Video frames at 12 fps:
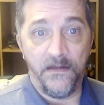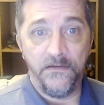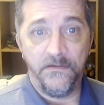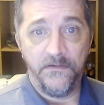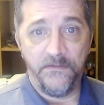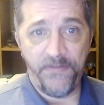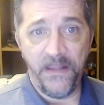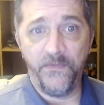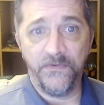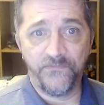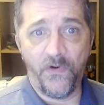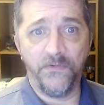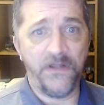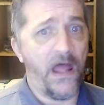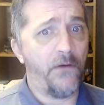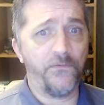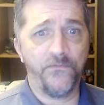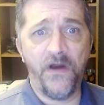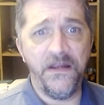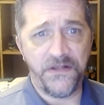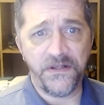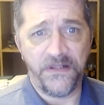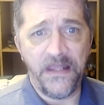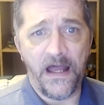Penguin rolled
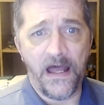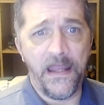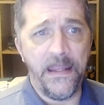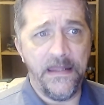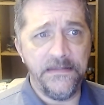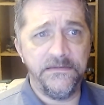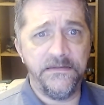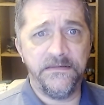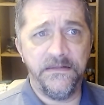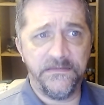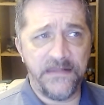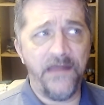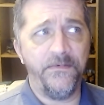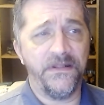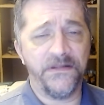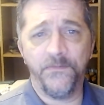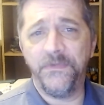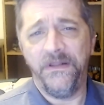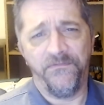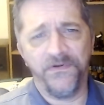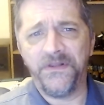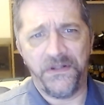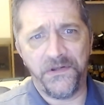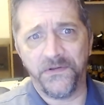outrageously high and damaged someone he really
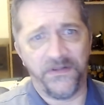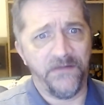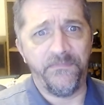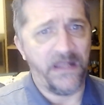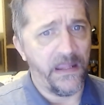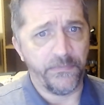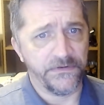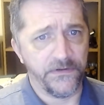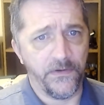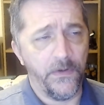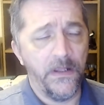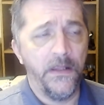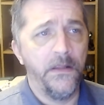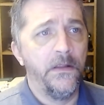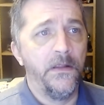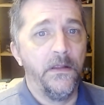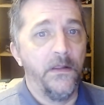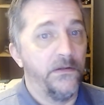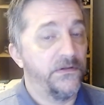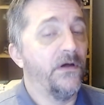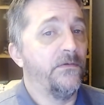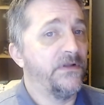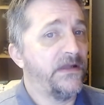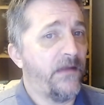shouldn't have been able to. So
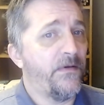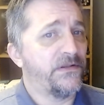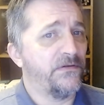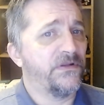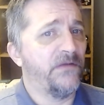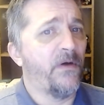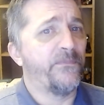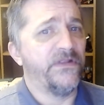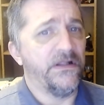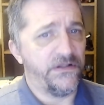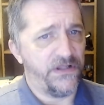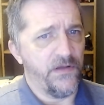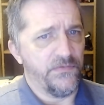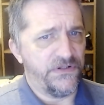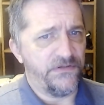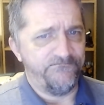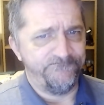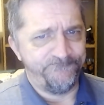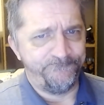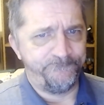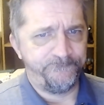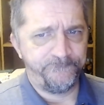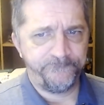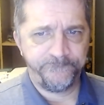the game master has come up with an excuse.
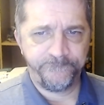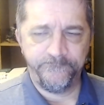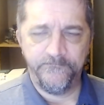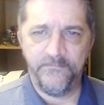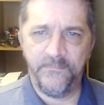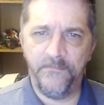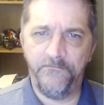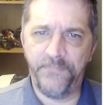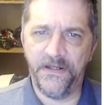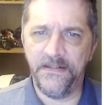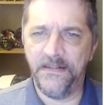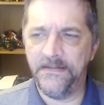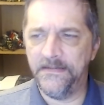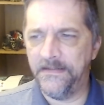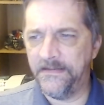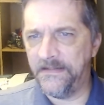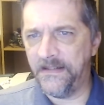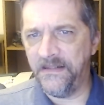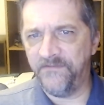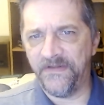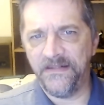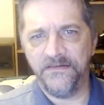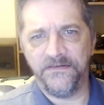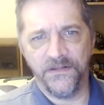But in any event,
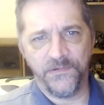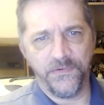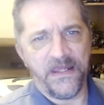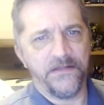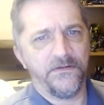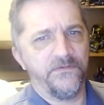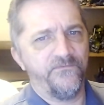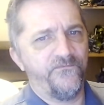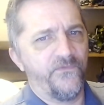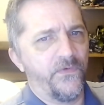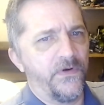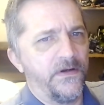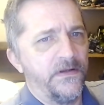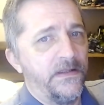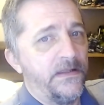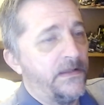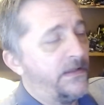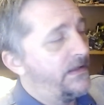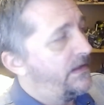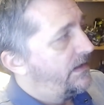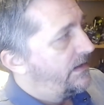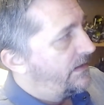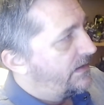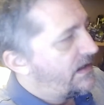this was handled for
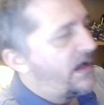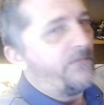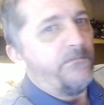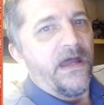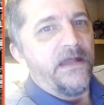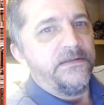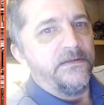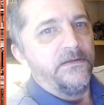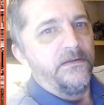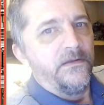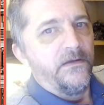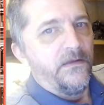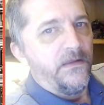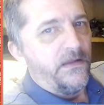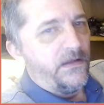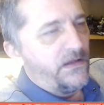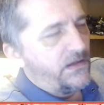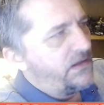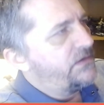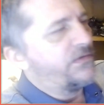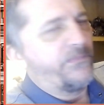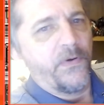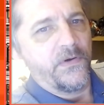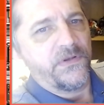combat,
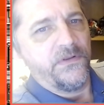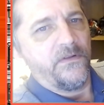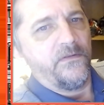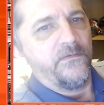interpersonal